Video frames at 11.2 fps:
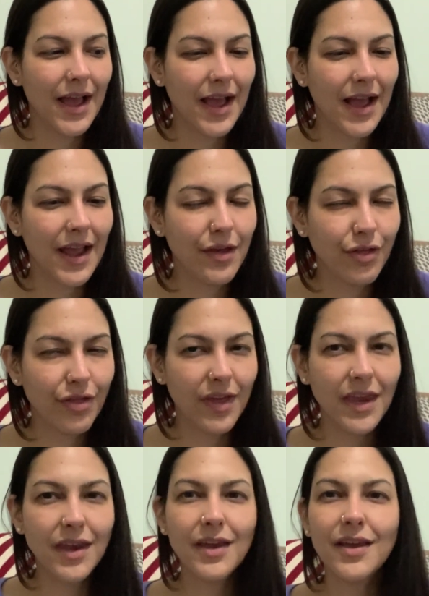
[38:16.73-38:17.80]
I
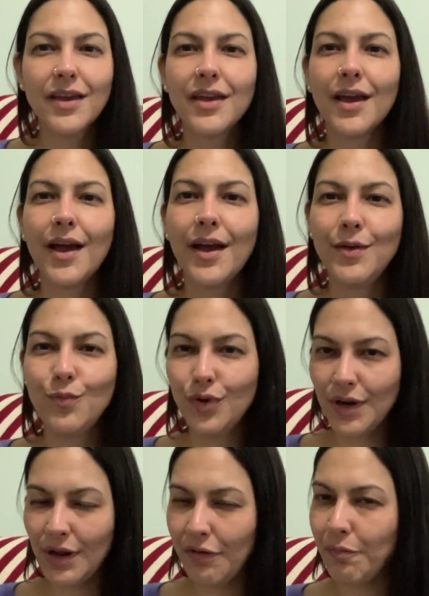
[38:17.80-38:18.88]
think I
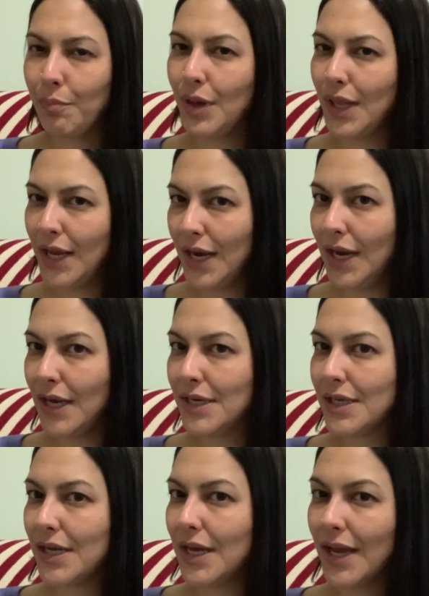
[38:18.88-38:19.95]
would have played
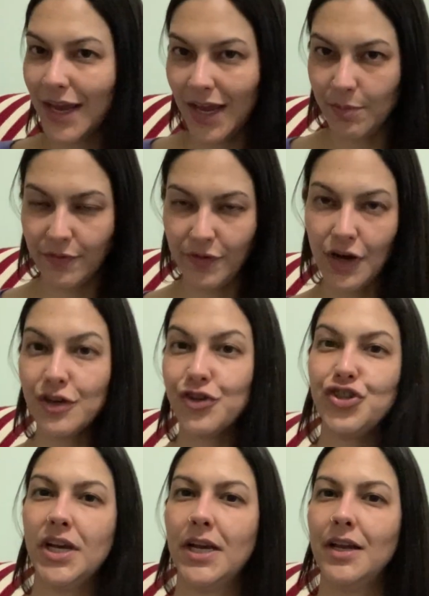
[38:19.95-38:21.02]
a game of yarn
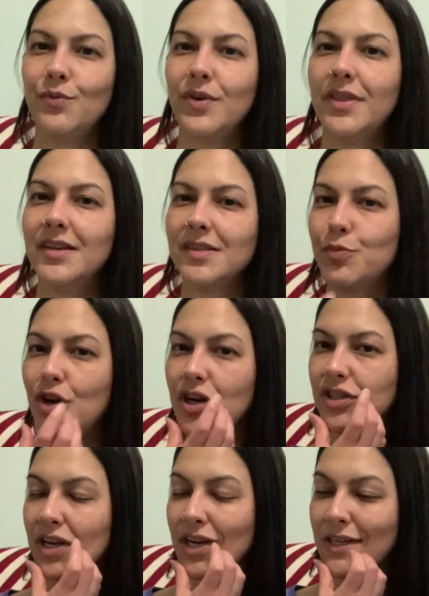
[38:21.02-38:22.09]
chicken with this
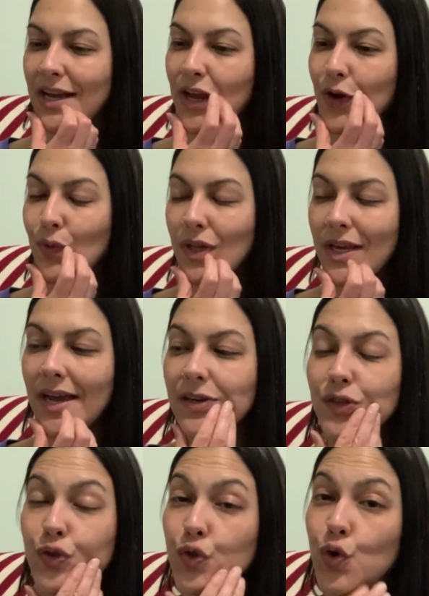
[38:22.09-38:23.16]
project. I only had
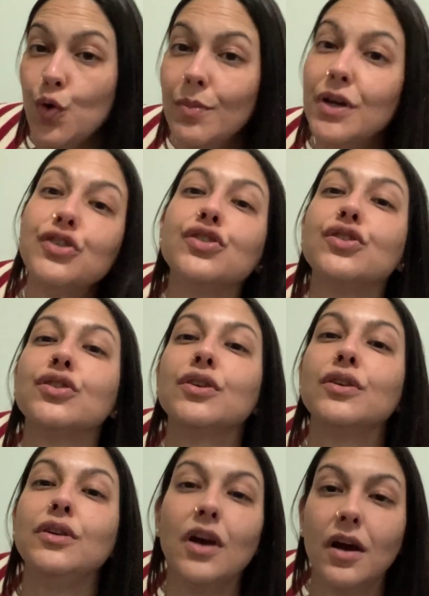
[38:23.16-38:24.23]
so much
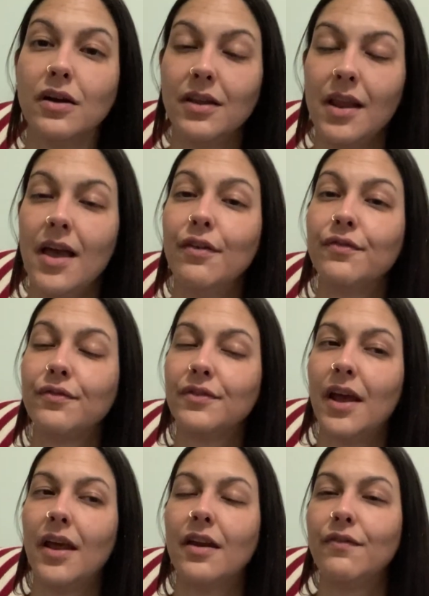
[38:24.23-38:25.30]
yarn left,
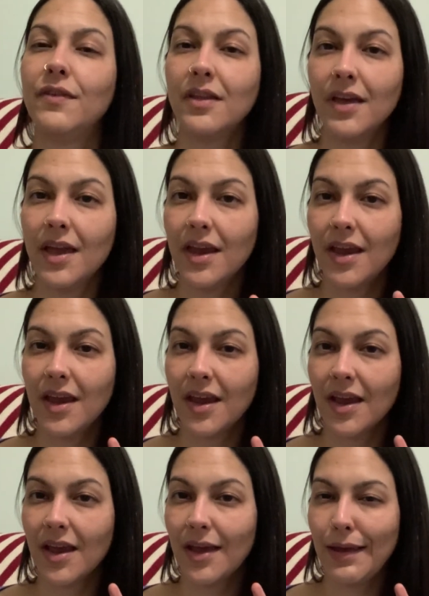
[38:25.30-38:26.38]
and I feel like
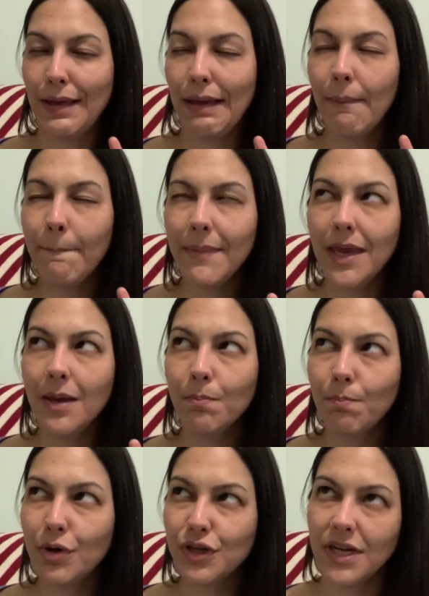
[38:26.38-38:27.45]
I may
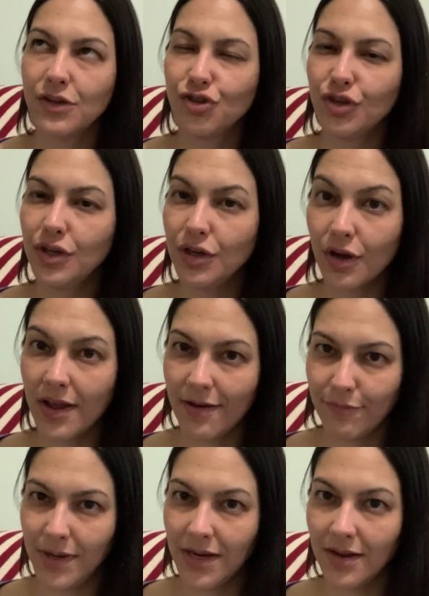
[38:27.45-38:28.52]
potentially not have
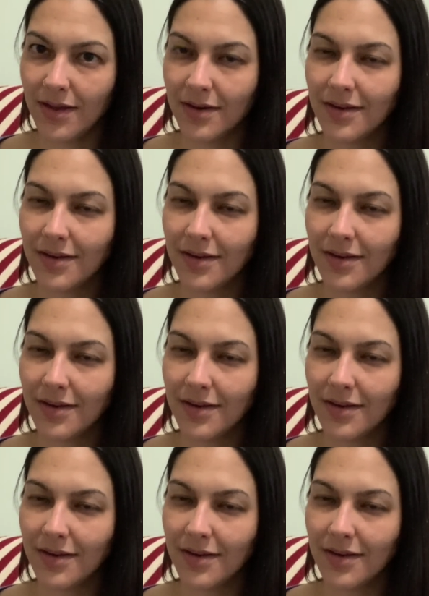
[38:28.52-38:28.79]
made it.